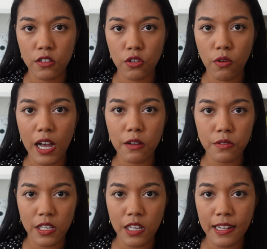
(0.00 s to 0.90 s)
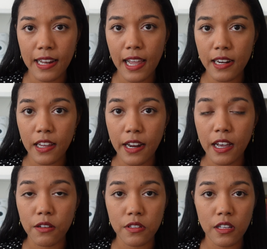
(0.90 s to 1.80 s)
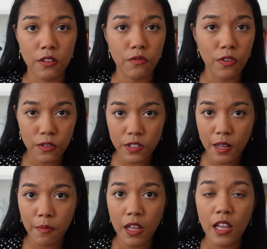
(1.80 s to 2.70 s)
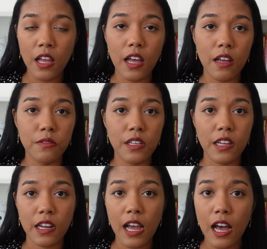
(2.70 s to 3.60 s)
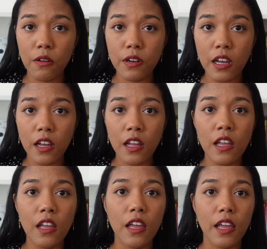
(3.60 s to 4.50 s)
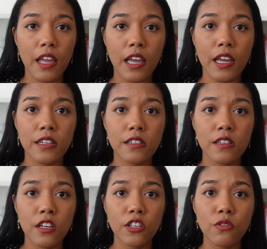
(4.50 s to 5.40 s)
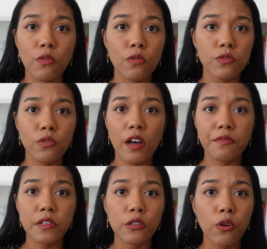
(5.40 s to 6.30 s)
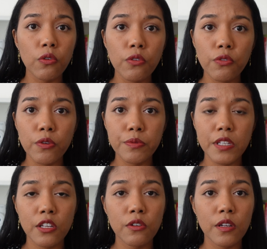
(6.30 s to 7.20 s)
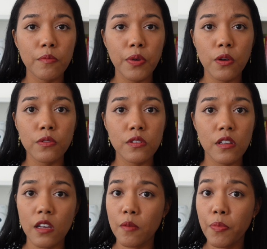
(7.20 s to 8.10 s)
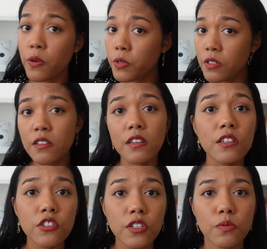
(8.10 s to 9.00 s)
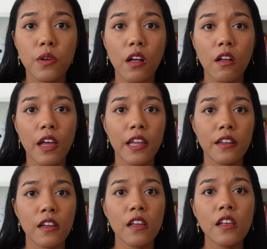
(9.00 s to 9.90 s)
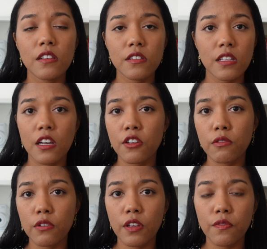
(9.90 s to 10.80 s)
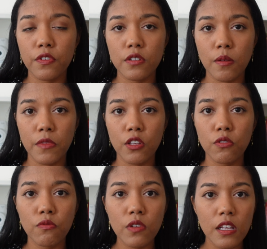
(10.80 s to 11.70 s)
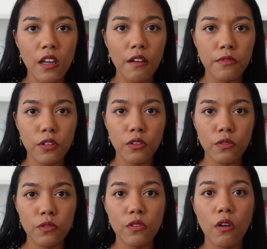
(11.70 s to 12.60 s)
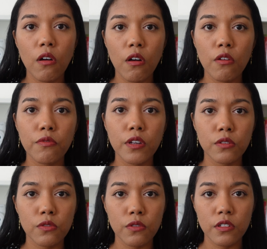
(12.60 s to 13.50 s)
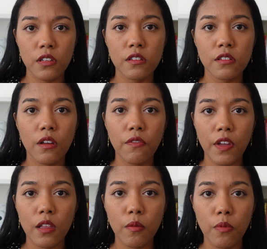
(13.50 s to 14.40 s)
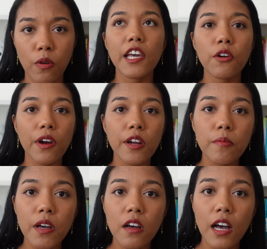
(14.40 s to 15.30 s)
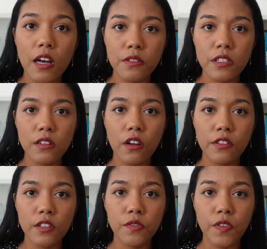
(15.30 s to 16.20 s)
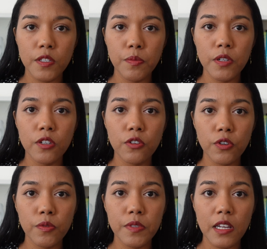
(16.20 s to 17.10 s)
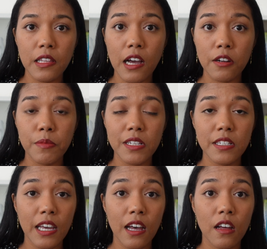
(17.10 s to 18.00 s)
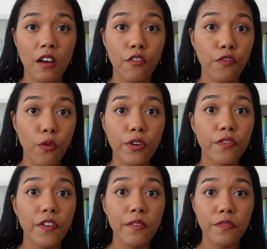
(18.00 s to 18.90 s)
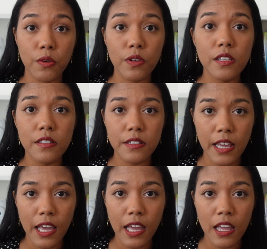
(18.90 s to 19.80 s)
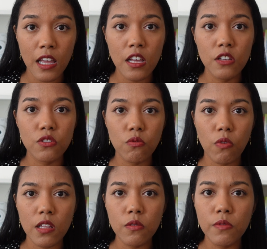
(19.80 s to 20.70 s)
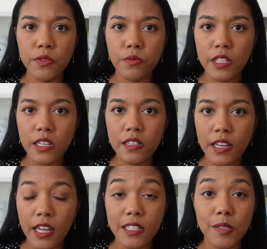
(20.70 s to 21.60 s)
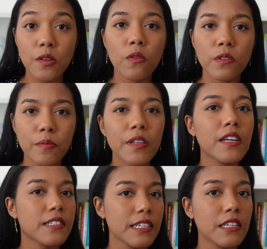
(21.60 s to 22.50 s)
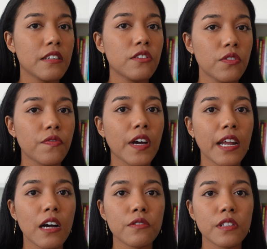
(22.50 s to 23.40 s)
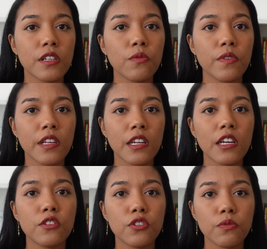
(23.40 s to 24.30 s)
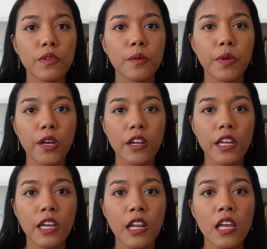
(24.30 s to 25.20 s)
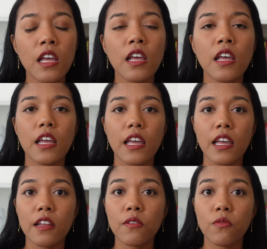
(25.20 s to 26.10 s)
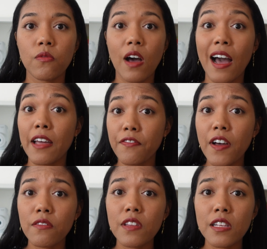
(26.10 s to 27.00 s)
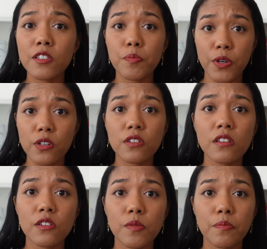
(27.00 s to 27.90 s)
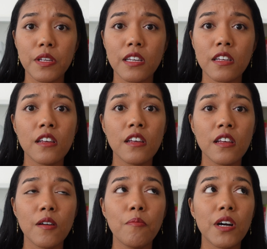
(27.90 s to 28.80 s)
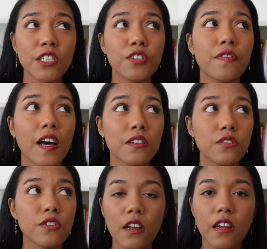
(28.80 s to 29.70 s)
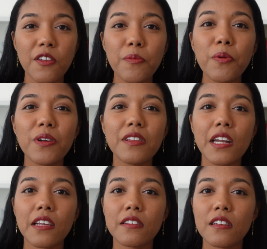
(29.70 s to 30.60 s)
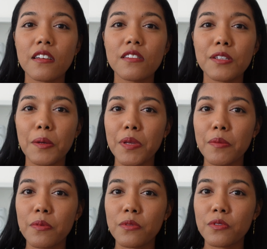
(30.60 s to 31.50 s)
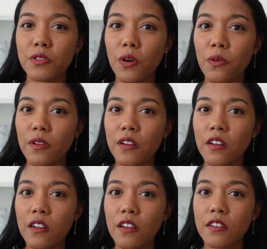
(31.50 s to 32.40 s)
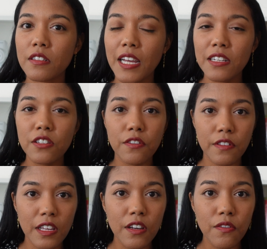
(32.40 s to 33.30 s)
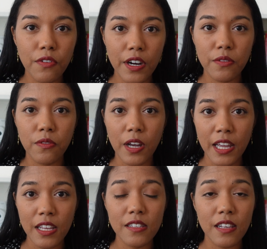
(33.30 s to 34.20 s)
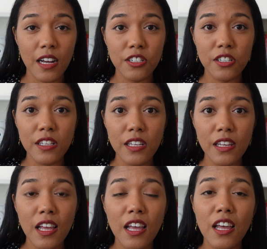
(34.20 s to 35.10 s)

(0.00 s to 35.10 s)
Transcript: So housing in Leiden, housing in Rotterdam, housing at Gouda, and you also have the local groups that you can post uh, post in Dutch as well and say that you're looking for something you really have to use all resources available inquiring about housing on these Facebook groups allowed me to get four to five viewings a day so while it was really intense only because I needed to find housing within a two-week period it I found this personally to be much faster another point that I think some people don't tend to think of right away is actually